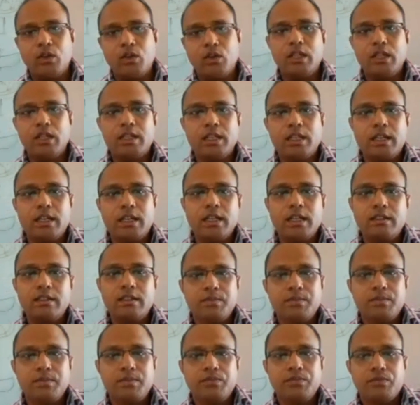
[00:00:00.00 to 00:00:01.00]
Only thing
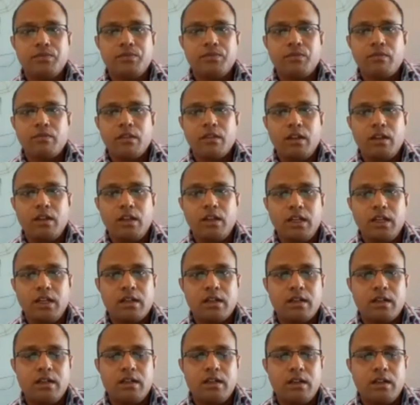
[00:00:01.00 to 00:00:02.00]
is
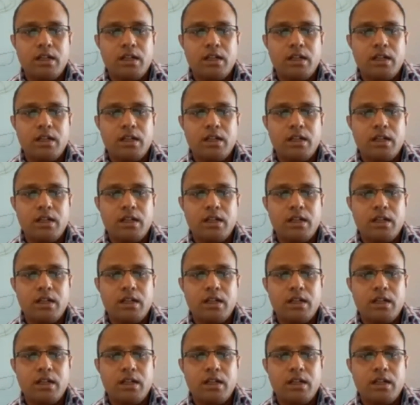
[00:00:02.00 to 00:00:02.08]
here